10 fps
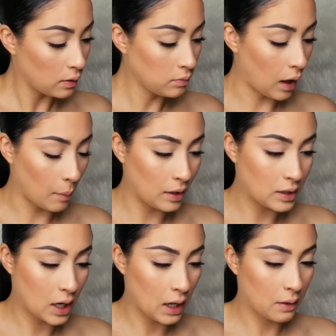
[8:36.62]
I'm going
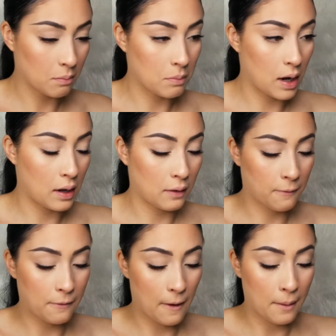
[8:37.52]
to take mine
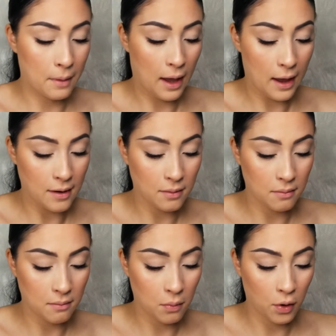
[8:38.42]
from a
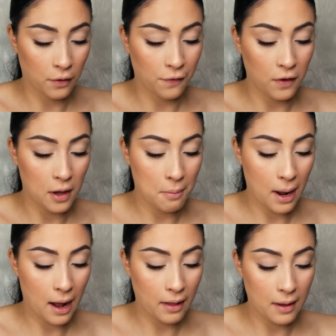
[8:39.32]
Morphe
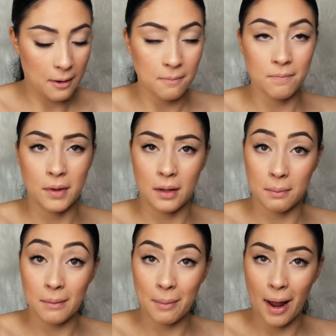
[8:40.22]
palette.
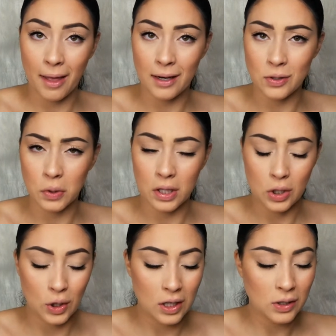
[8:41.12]
My palette is really
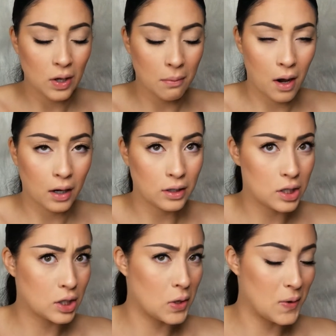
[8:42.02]
dirty, so I'm not going to
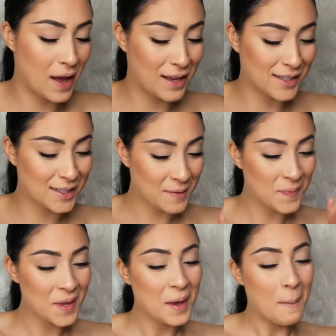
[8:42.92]
show you guys.
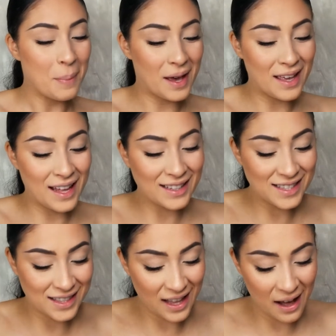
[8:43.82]
But it's
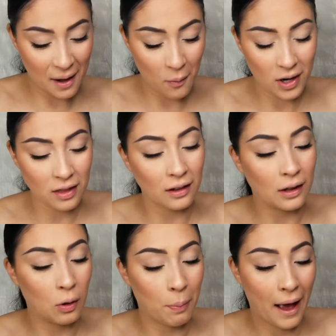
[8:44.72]
one of the
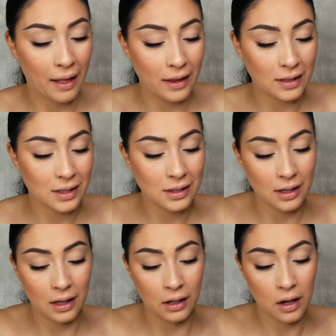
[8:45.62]
little palettes
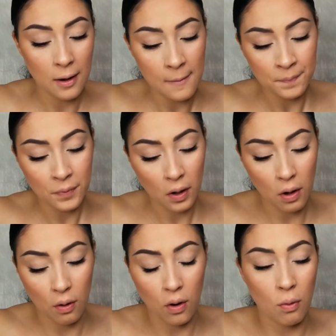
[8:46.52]
in
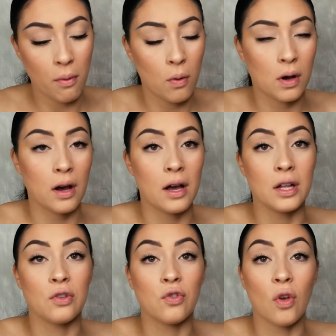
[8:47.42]
Cocoa Mocha.
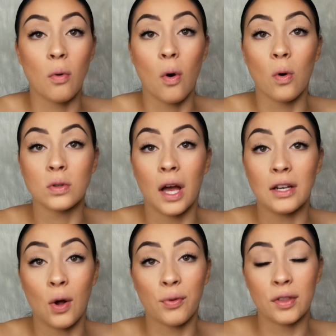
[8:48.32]
It's so old. I
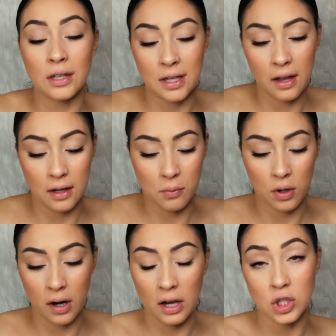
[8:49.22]
don't think they sell it anymore.
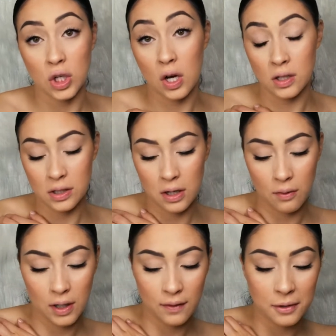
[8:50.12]
I should honestly get
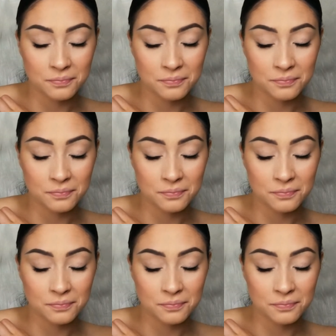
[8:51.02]
rid of it.